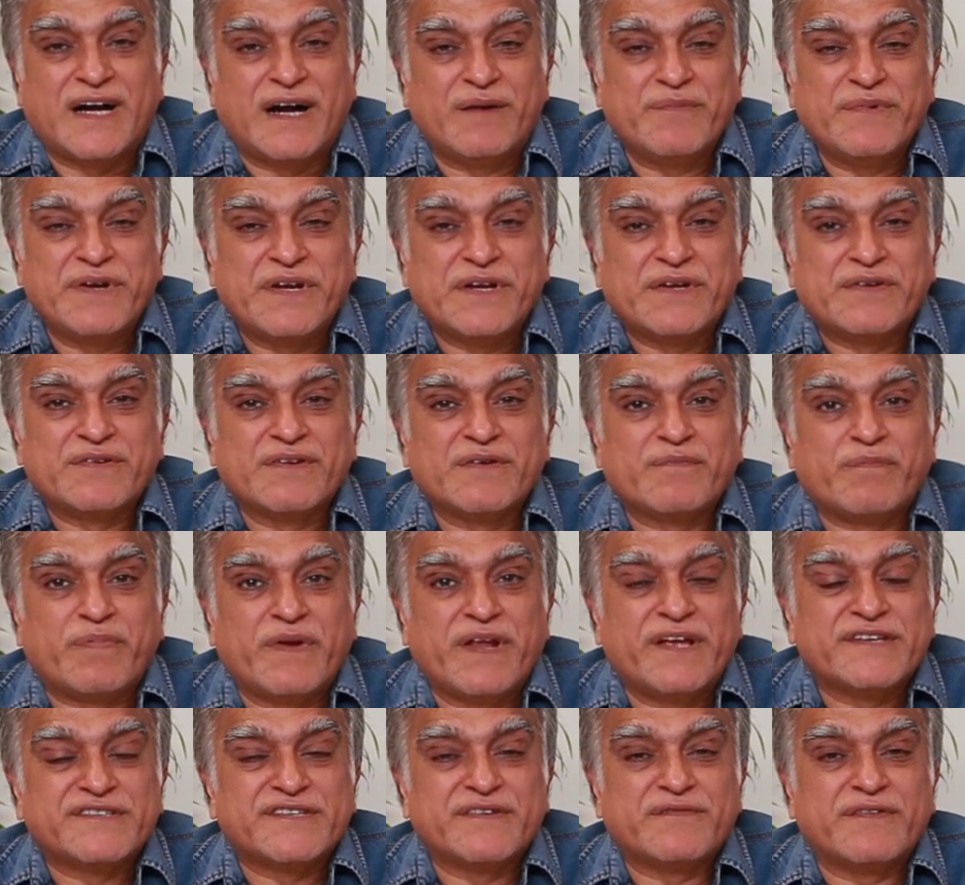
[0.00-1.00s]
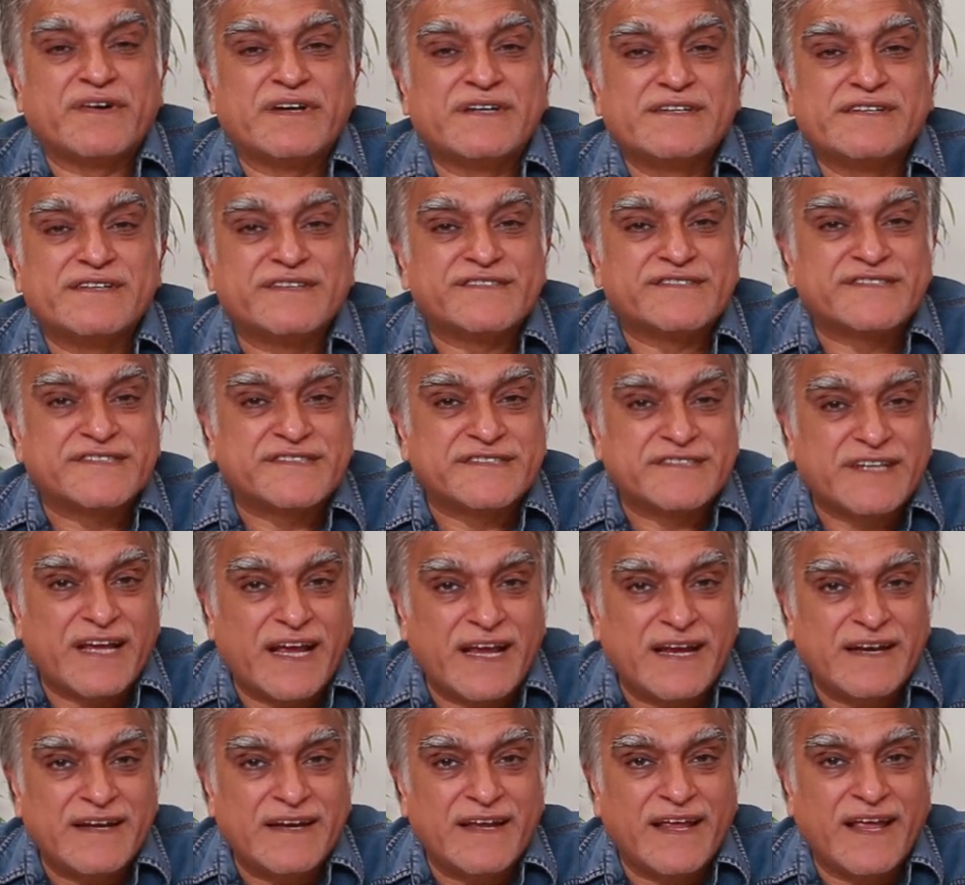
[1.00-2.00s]
come into the place of
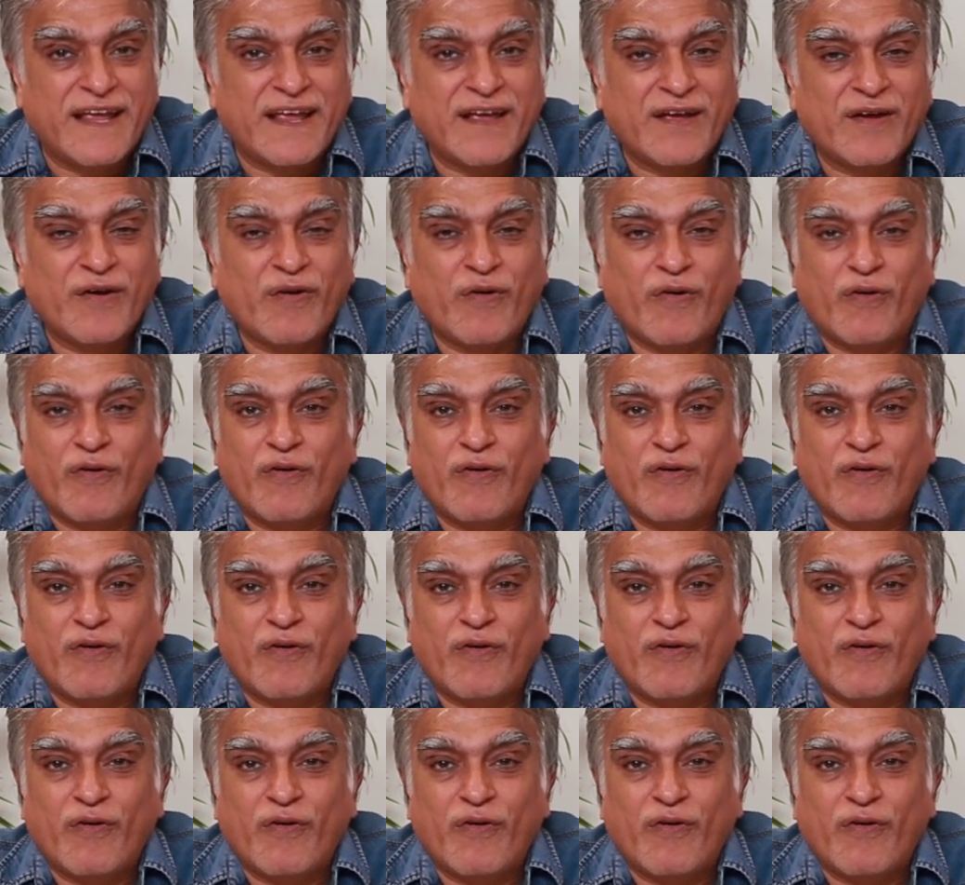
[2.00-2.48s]
understanding